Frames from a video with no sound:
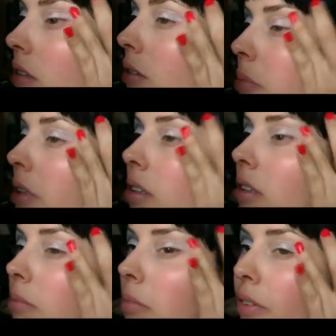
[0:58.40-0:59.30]
a little
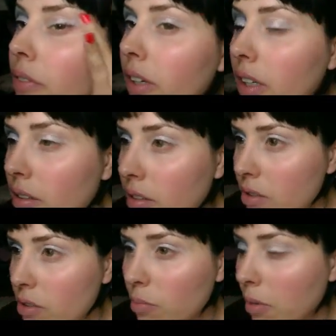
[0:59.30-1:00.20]
bit my
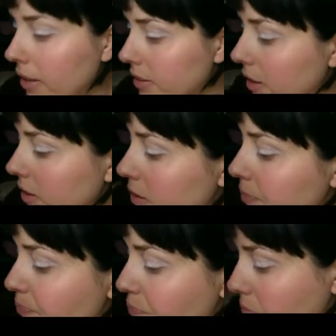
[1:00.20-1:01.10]
fingers to blend it